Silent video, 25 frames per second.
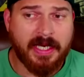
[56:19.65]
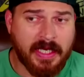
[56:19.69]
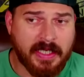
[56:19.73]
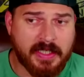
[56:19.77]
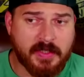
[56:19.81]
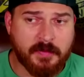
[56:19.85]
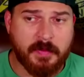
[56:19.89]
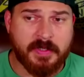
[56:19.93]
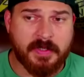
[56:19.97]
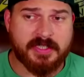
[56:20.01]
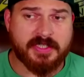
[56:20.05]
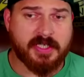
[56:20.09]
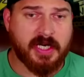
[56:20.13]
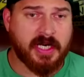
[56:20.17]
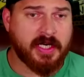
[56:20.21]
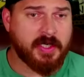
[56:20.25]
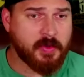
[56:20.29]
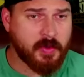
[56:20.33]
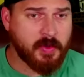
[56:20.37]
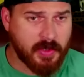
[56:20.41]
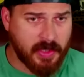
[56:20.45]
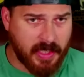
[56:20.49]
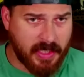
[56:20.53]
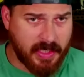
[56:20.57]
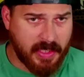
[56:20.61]
Not to mention, I
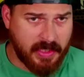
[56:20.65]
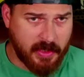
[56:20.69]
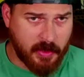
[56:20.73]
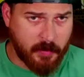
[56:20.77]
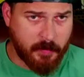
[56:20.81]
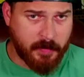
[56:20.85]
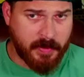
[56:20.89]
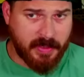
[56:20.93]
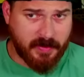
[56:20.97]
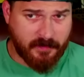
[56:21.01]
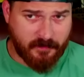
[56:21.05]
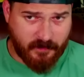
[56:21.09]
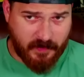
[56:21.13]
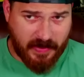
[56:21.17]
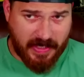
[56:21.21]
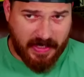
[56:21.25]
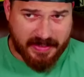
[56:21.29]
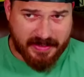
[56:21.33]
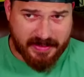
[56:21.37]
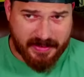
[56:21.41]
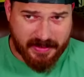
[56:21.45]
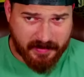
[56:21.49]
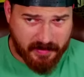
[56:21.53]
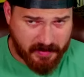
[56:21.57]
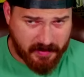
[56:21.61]
do a lot of intermittent
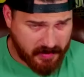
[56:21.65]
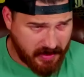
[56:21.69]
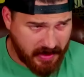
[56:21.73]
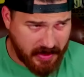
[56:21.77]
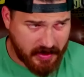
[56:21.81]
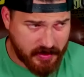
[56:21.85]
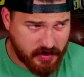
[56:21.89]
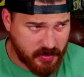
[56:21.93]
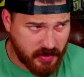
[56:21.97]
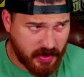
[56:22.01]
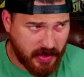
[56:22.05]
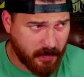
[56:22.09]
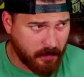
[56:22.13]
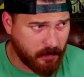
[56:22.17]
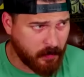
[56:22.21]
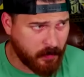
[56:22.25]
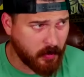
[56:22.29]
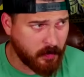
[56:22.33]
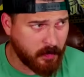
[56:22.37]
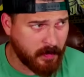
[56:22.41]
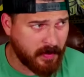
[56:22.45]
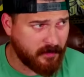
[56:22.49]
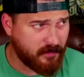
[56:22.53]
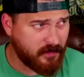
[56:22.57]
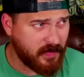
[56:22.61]
fasting. Like yesterday, I
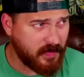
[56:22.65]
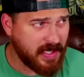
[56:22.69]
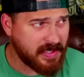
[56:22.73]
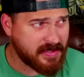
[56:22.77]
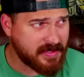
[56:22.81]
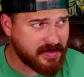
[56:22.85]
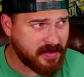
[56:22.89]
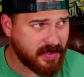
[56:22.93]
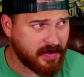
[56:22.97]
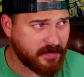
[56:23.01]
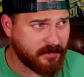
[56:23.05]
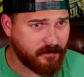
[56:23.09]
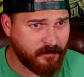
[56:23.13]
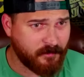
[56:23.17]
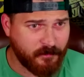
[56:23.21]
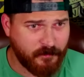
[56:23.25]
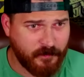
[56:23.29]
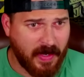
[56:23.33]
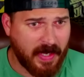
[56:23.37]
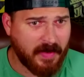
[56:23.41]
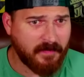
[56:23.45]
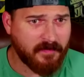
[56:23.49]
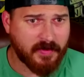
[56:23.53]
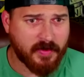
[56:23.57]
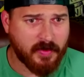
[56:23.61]
broke my fast at like
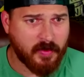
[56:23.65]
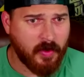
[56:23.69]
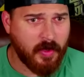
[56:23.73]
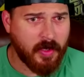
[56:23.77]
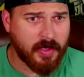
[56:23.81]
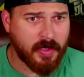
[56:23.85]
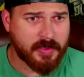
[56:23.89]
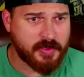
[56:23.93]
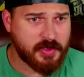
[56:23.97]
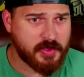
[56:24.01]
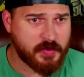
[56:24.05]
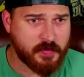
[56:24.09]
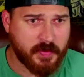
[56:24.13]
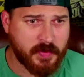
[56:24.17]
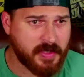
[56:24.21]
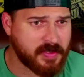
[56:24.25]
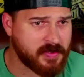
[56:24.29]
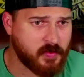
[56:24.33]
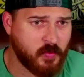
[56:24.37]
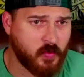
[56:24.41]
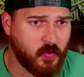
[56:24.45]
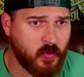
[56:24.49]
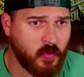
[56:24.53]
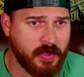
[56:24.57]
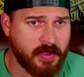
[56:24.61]
5 o'clock just
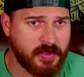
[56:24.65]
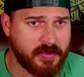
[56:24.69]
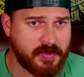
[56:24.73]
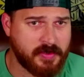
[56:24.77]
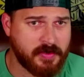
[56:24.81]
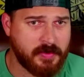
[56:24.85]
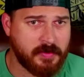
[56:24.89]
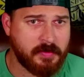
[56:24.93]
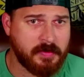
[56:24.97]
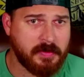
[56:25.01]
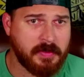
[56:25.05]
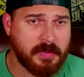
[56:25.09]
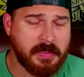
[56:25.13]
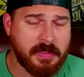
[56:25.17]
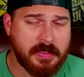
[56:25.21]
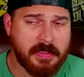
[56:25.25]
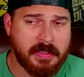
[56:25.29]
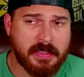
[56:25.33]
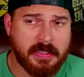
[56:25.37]
because I wanted to.